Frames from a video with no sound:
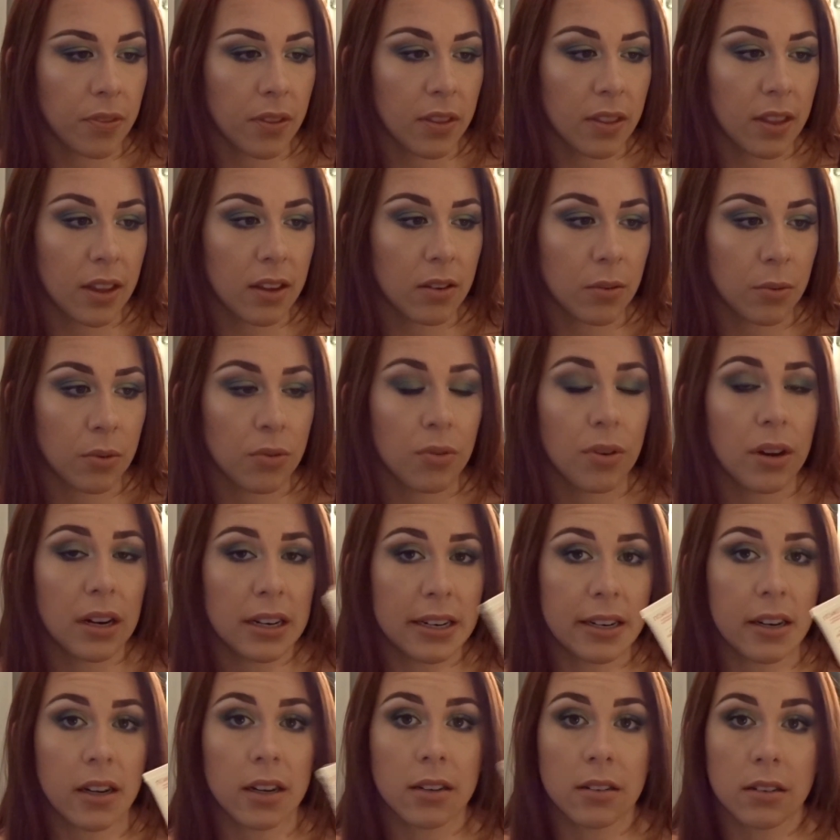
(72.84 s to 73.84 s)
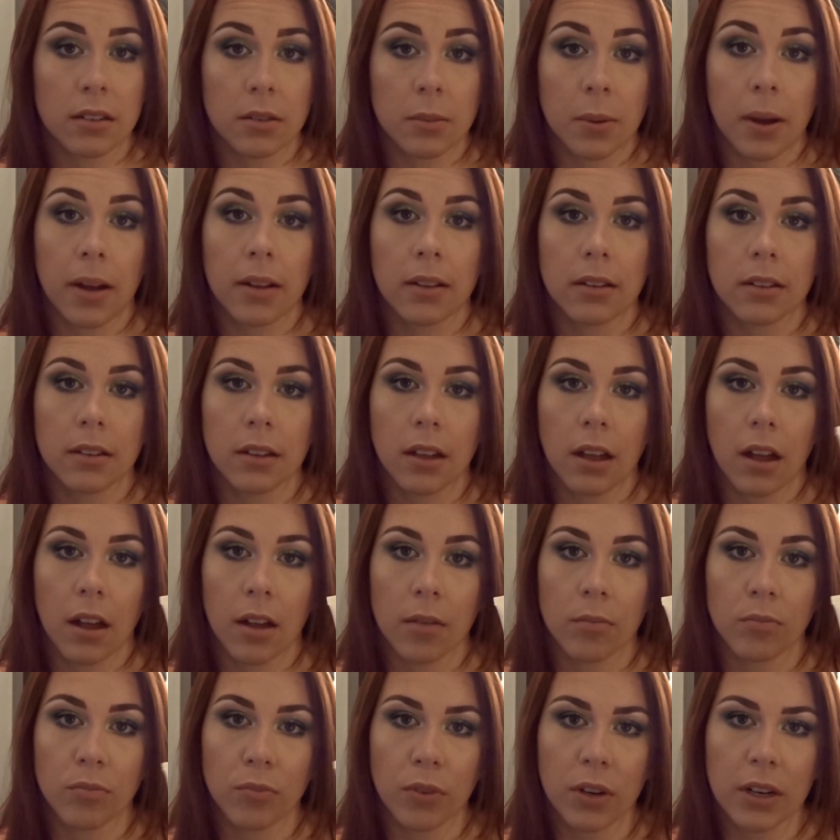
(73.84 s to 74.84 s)
This was really nice as well.
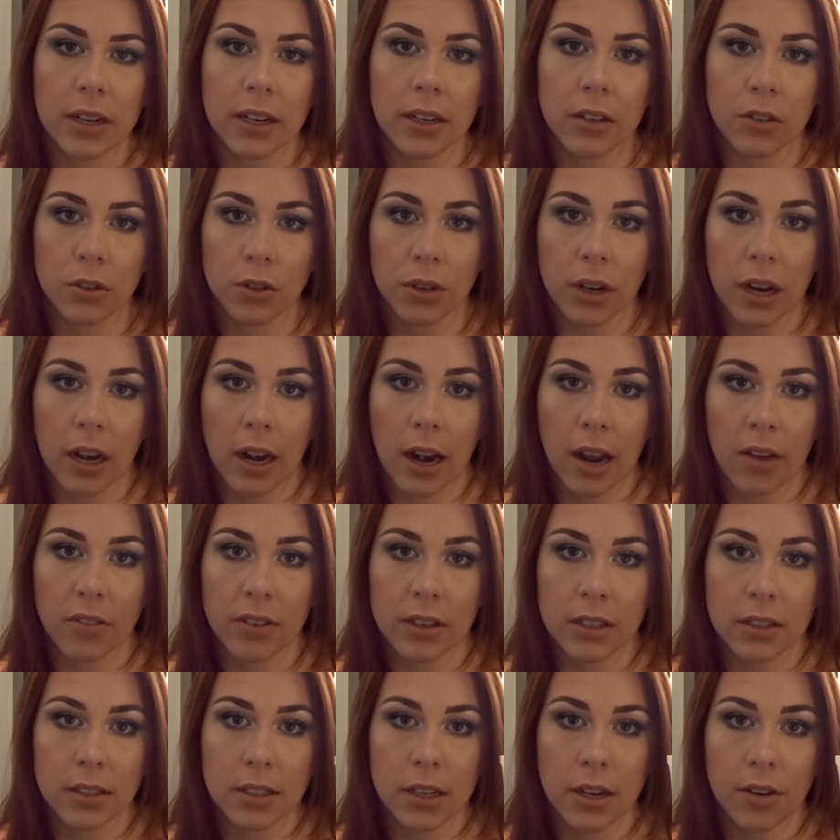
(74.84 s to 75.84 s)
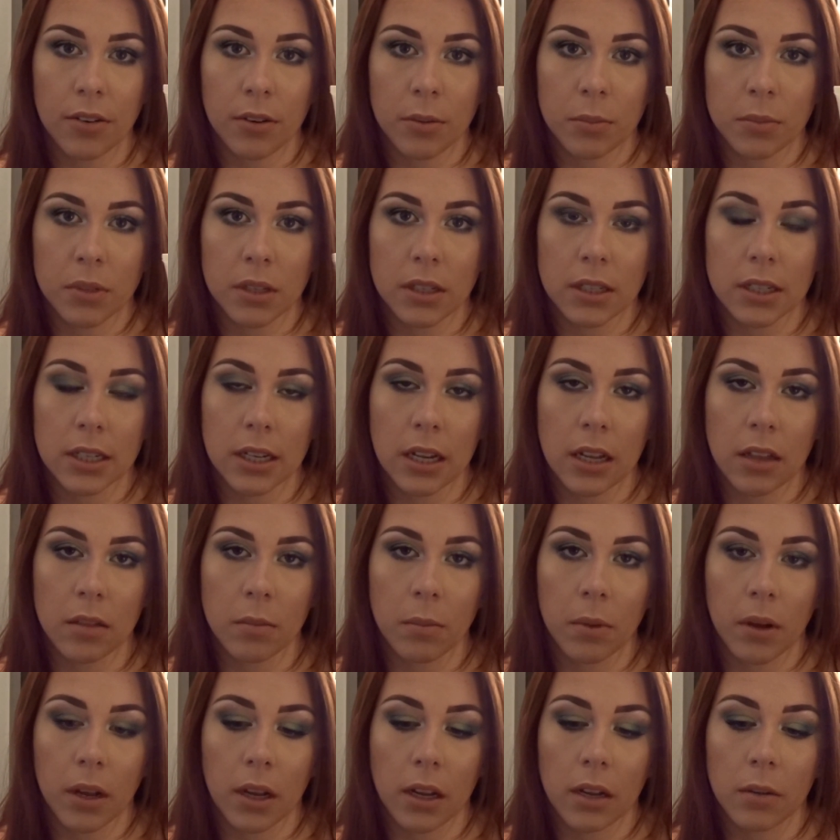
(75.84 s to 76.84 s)
I'm really enjoying having serums
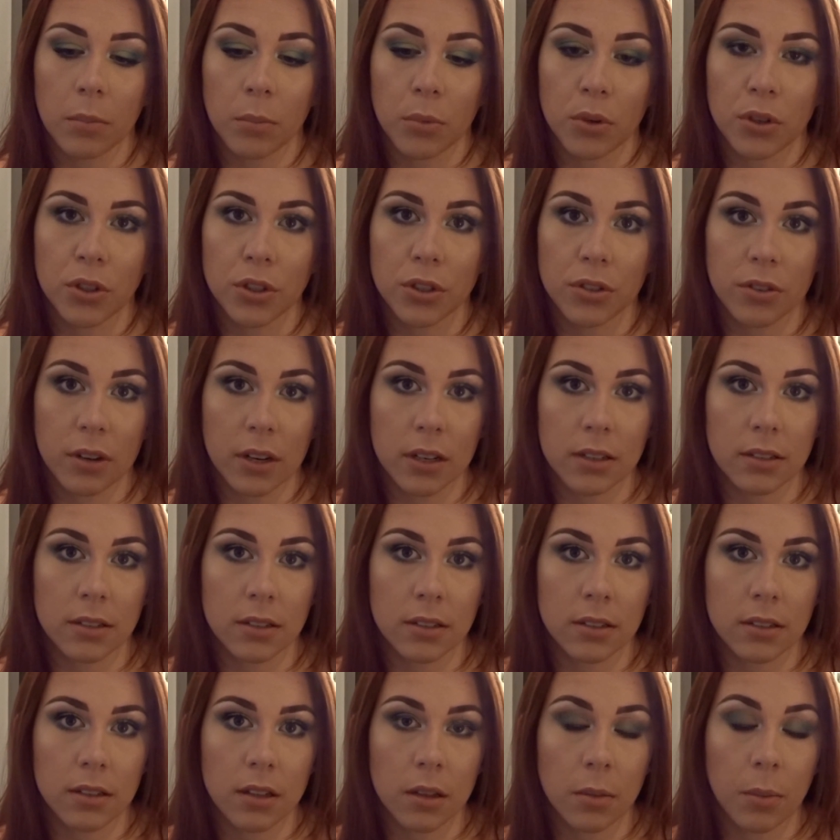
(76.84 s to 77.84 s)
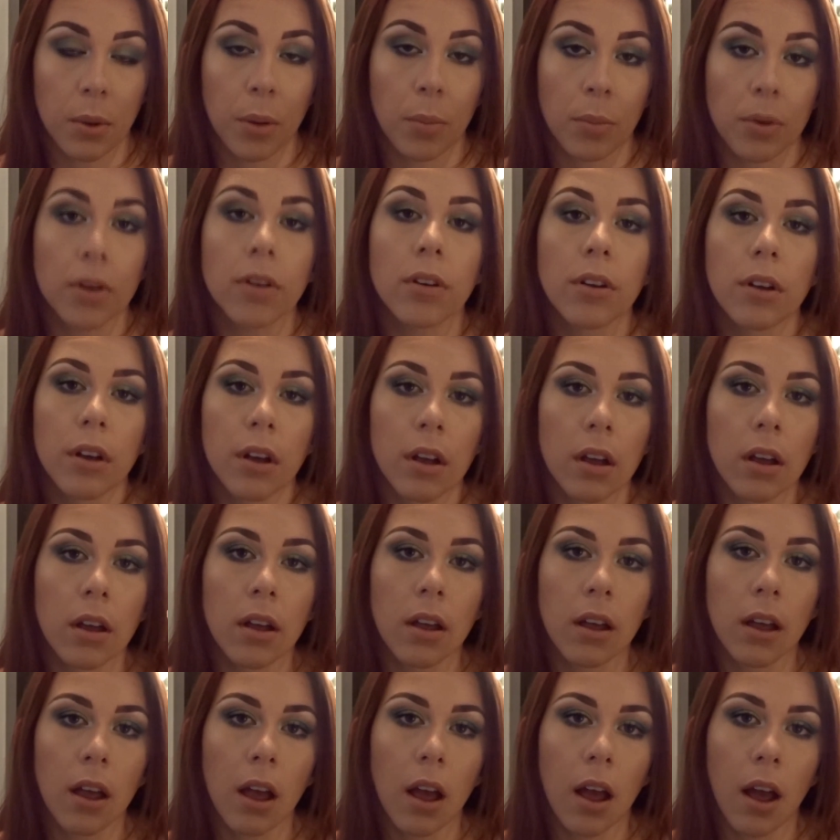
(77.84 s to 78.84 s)
underneath my moisturisers at the moment.
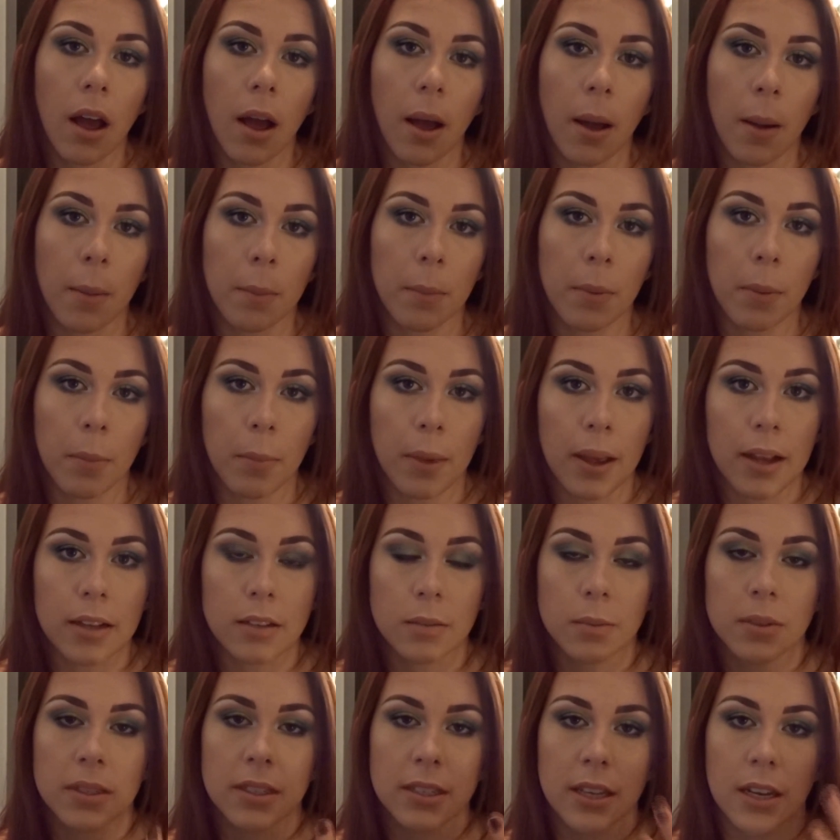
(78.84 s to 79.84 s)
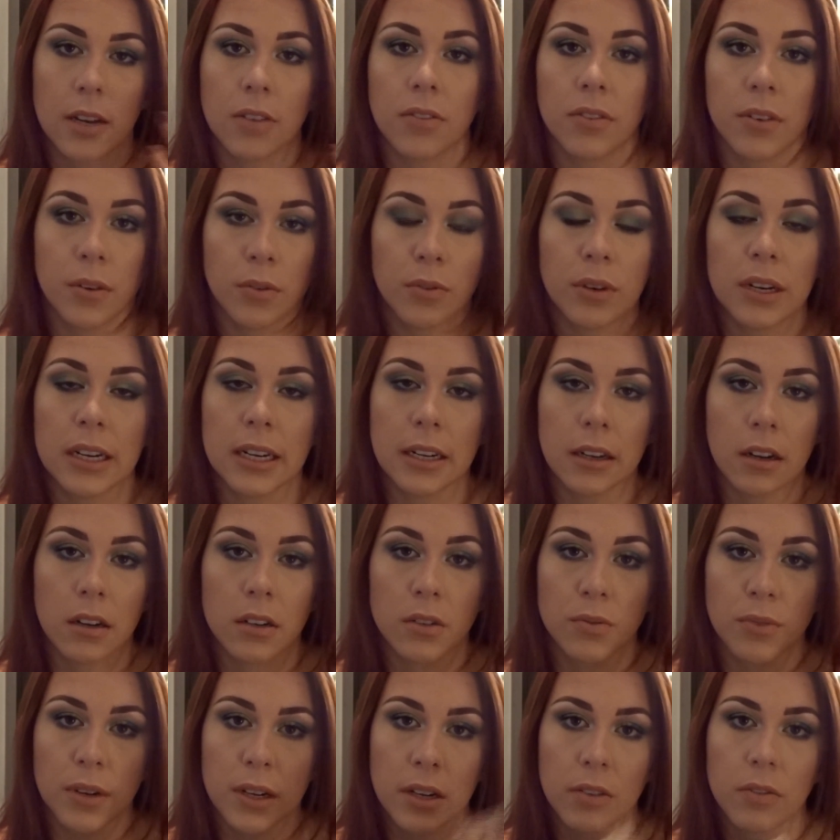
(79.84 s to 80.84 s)
It makes my skin feel really
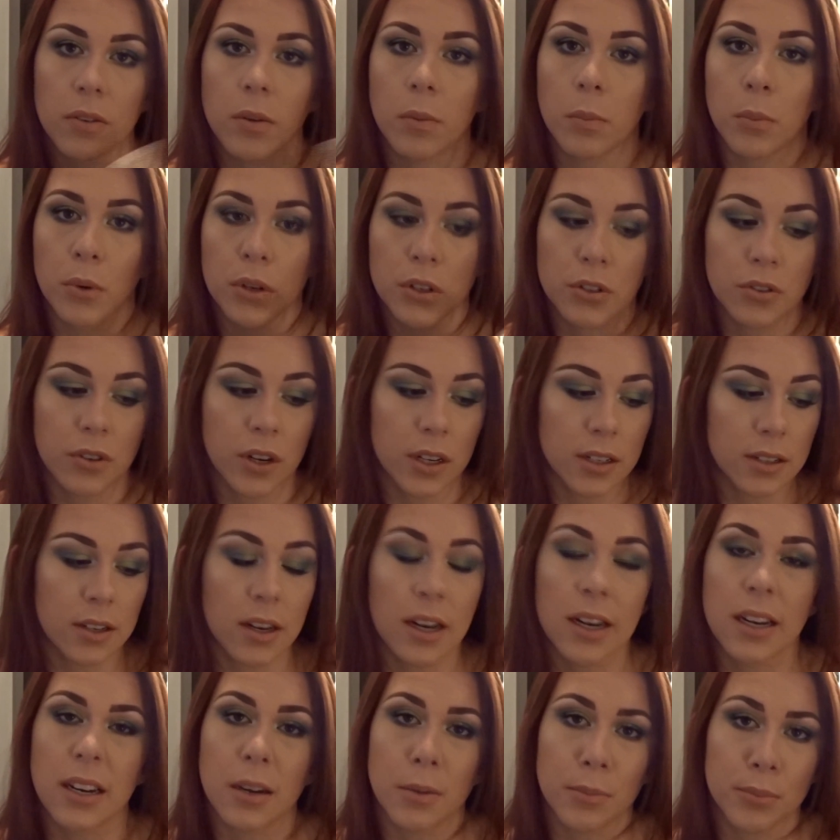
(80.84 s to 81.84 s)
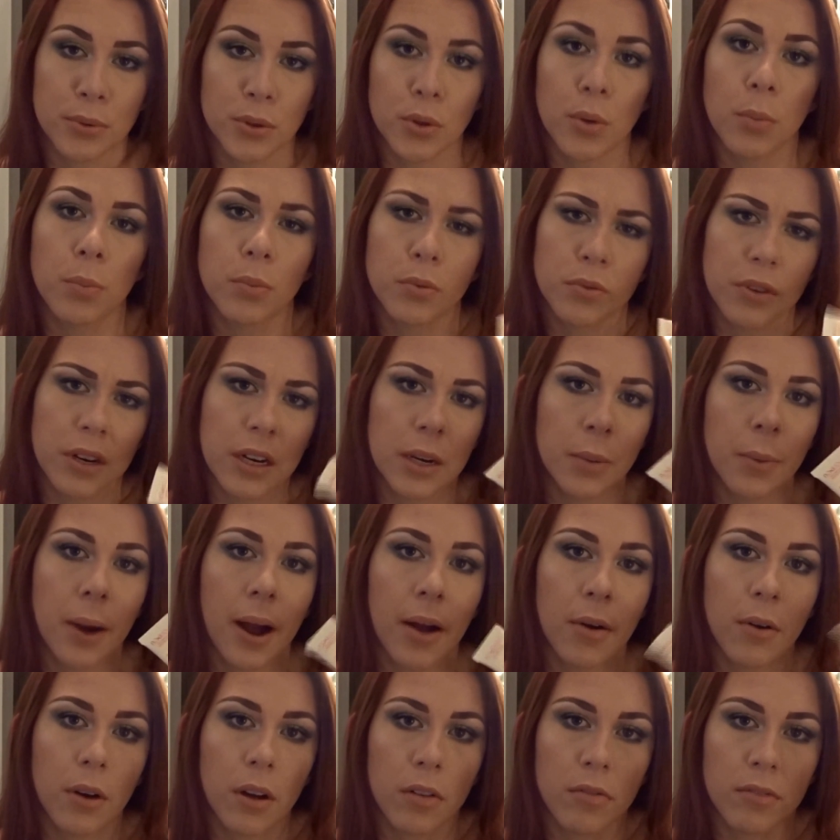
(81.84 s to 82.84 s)
nice, ready for moisturiser, and it absorbs really
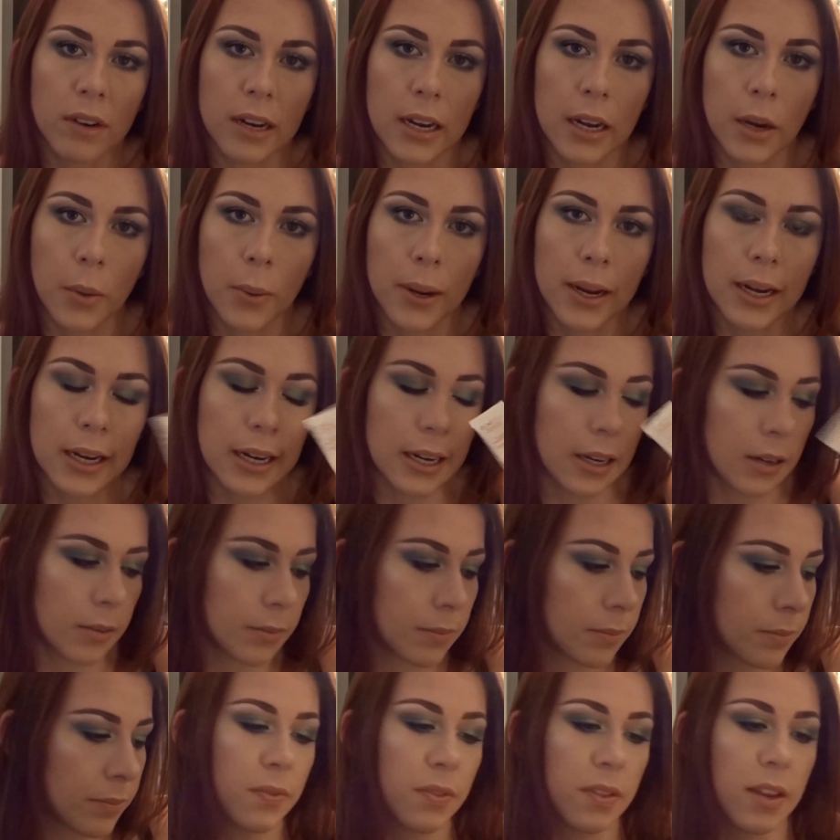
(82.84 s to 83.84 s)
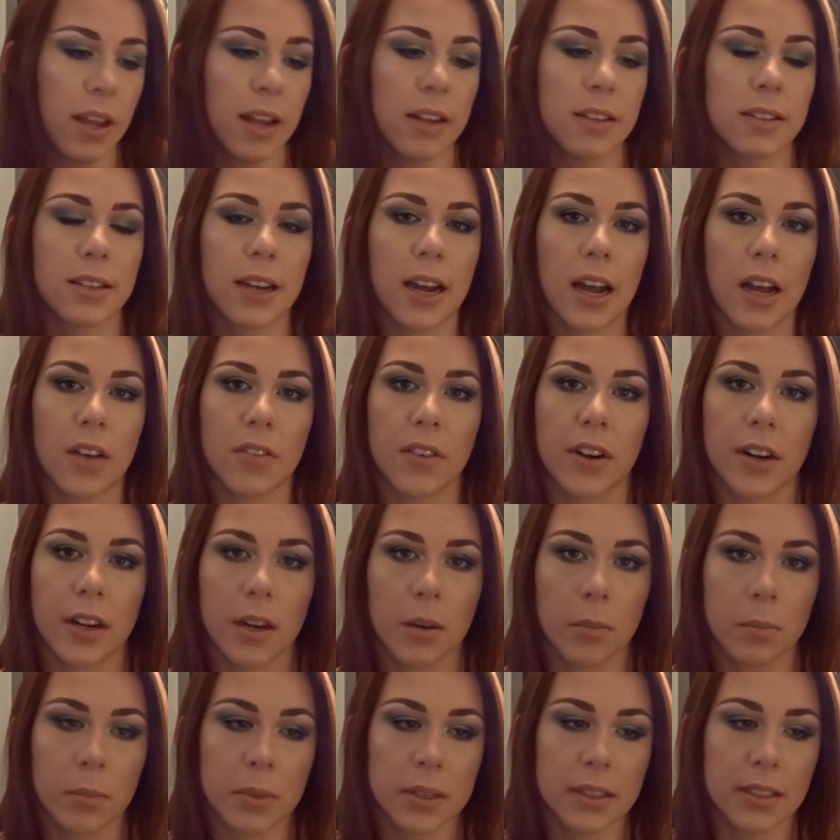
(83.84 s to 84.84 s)
well and really quickly. Next I have at
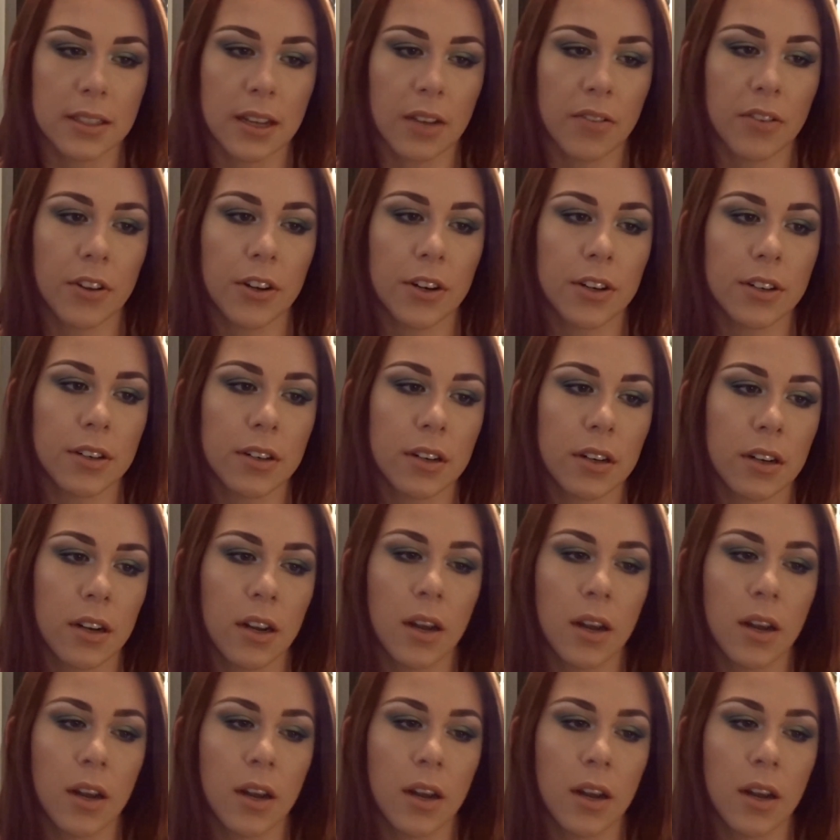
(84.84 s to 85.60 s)
number 7,